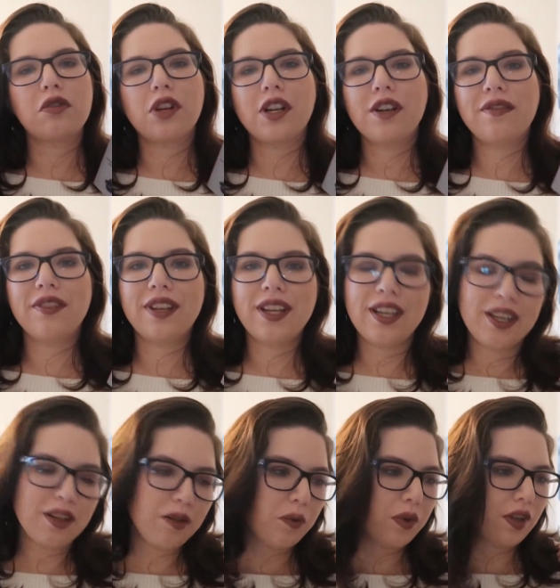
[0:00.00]
trying to fit
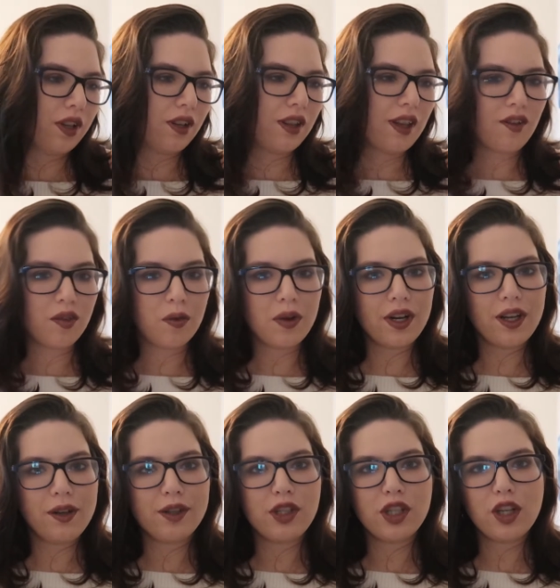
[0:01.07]
in with everyone
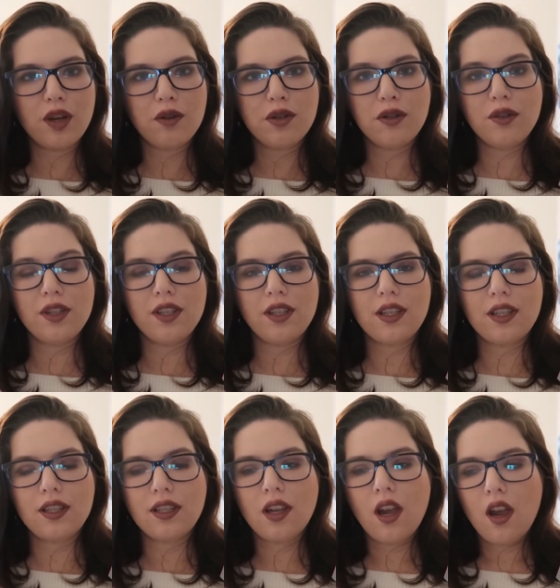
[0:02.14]
else. She goes to
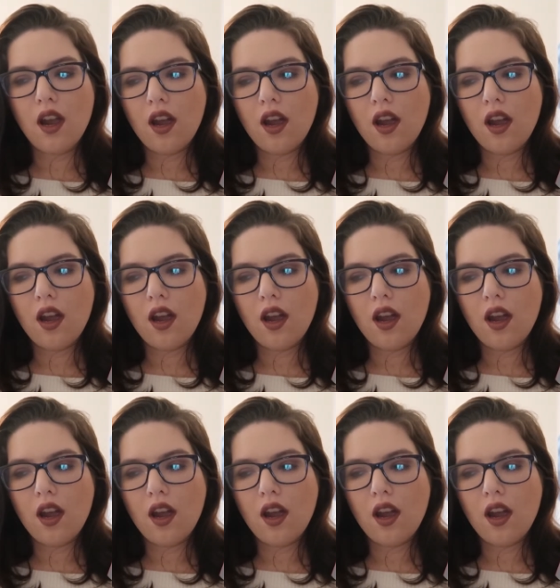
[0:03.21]
this